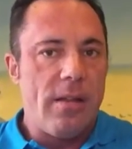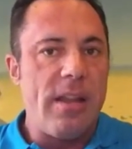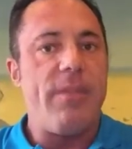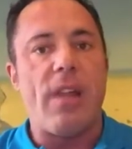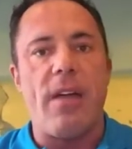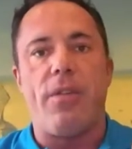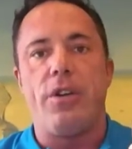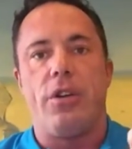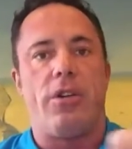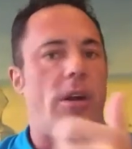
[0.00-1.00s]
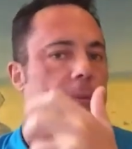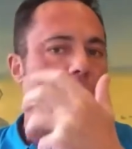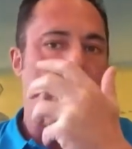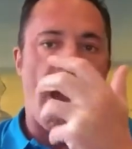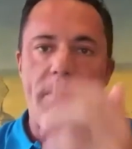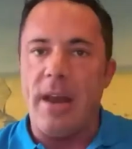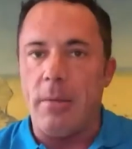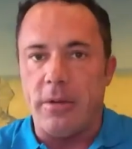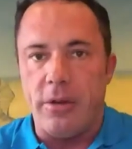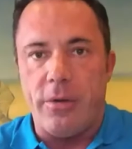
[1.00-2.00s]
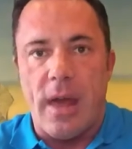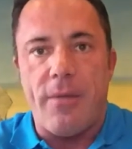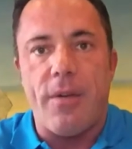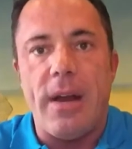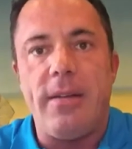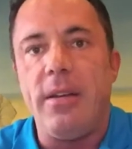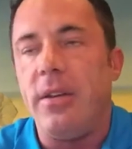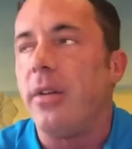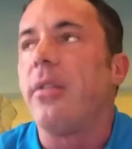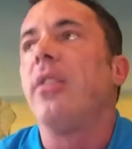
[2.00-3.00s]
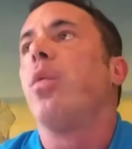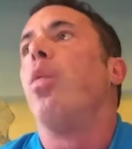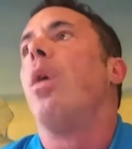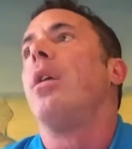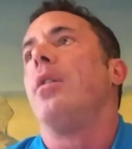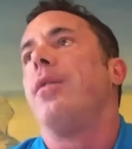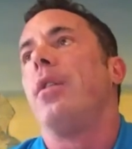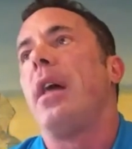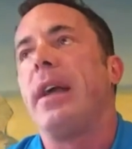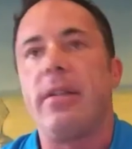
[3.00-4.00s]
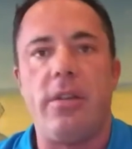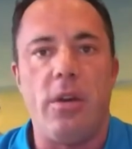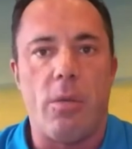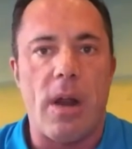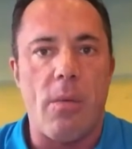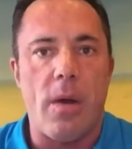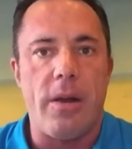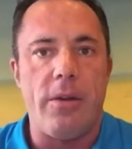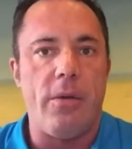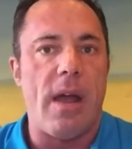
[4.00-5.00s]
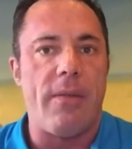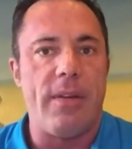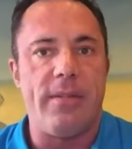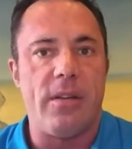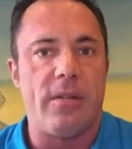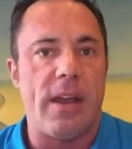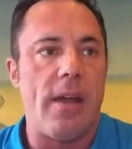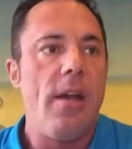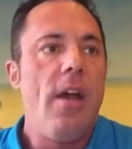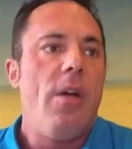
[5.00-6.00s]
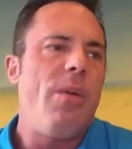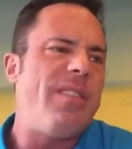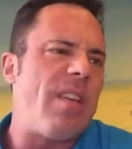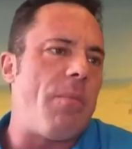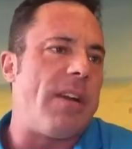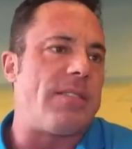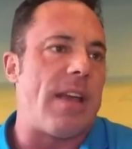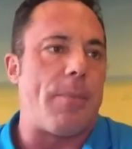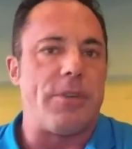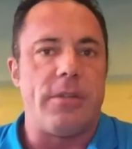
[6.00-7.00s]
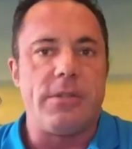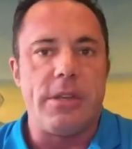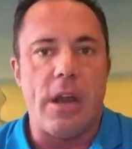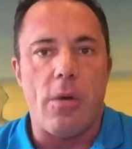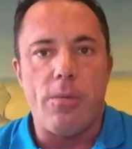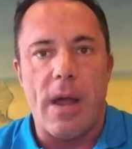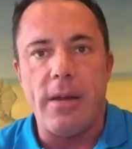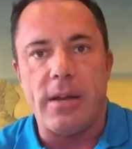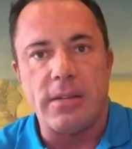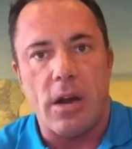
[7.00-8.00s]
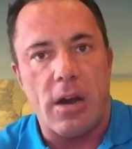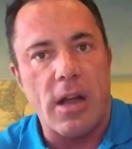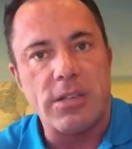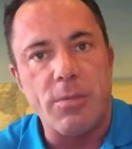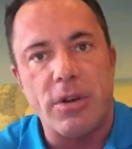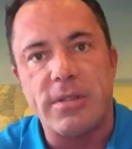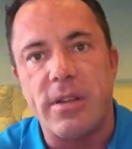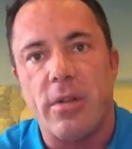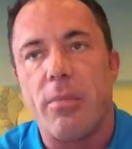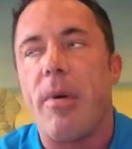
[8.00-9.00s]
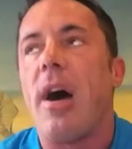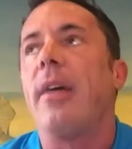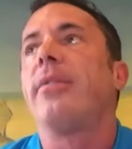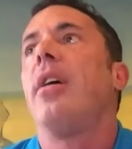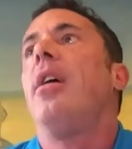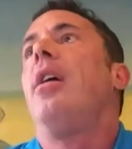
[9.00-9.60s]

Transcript: Live life on your terms. I've been able to do that for 18 years. It's wonderful. I get to do what I want to do every single day, with some exceptions, right? Because our customer is still the boss.